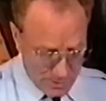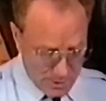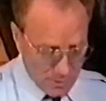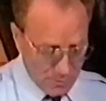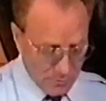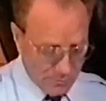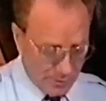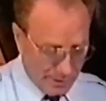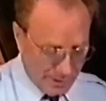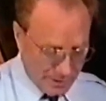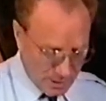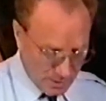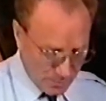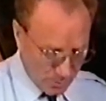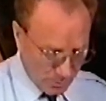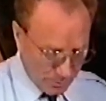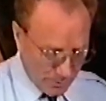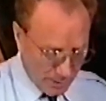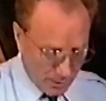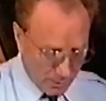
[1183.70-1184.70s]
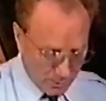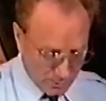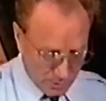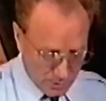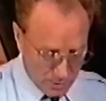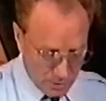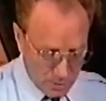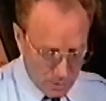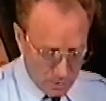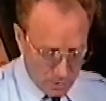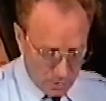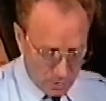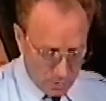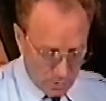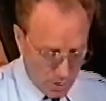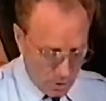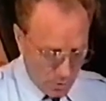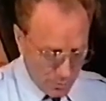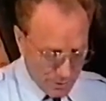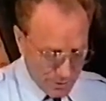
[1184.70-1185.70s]
is a flexible belt
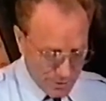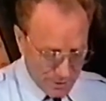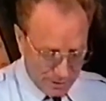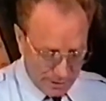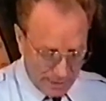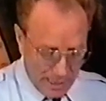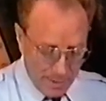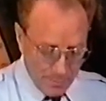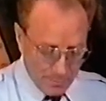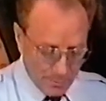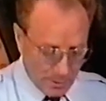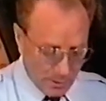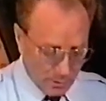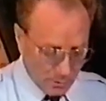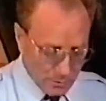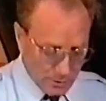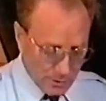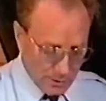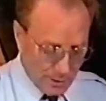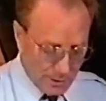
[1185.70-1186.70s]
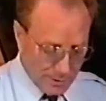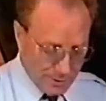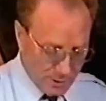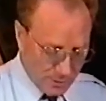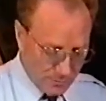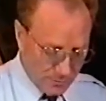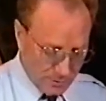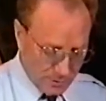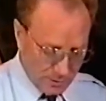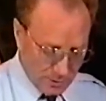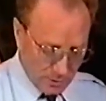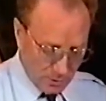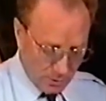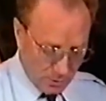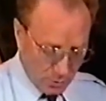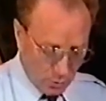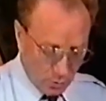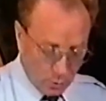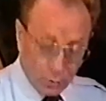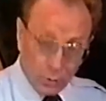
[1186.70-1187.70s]
known as a cam belt and is fitted
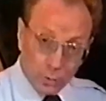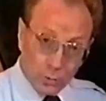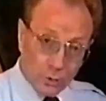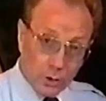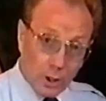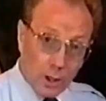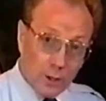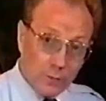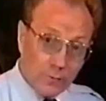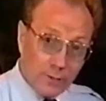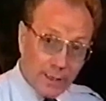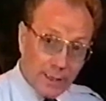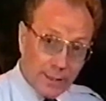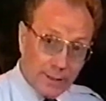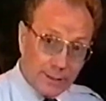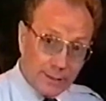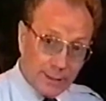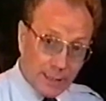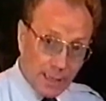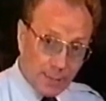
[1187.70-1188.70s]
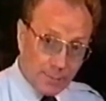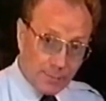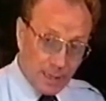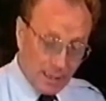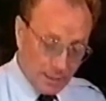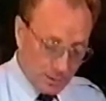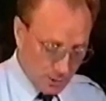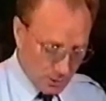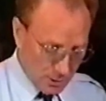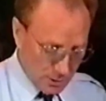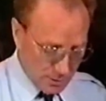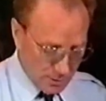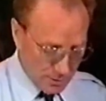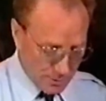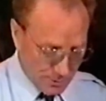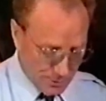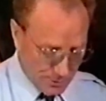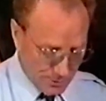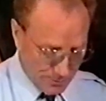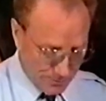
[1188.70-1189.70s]
on all overhead cam
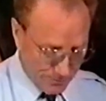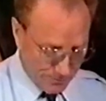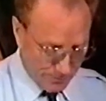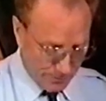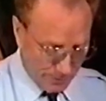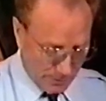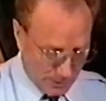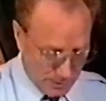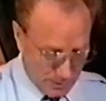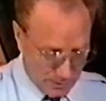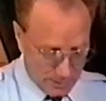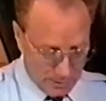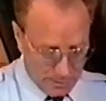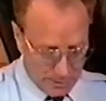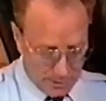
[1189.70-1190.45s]
engines. It